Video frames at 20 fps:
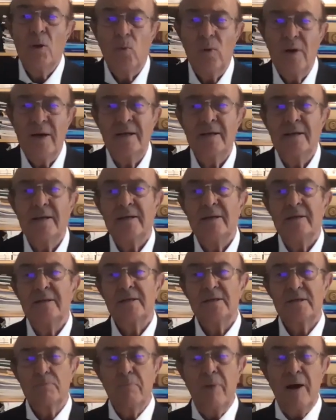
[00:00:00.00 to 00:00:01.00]
Well, it
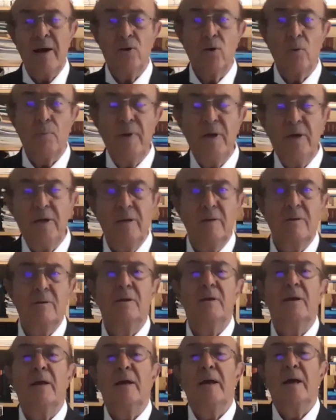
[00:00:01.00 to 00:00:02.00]
is my
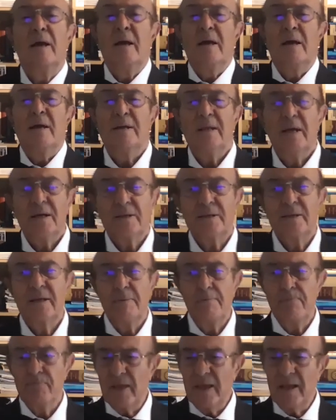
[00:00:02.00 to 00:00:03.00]
opinion that
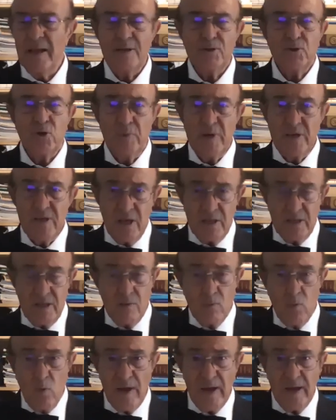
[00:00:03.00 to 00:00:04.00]
um,
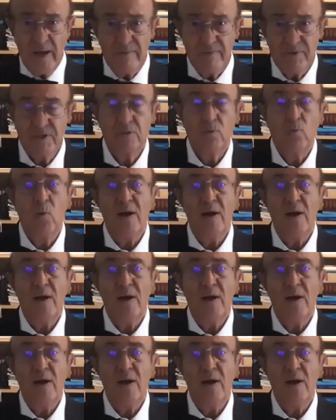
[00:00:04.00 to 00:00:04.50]
electromagnetic waves,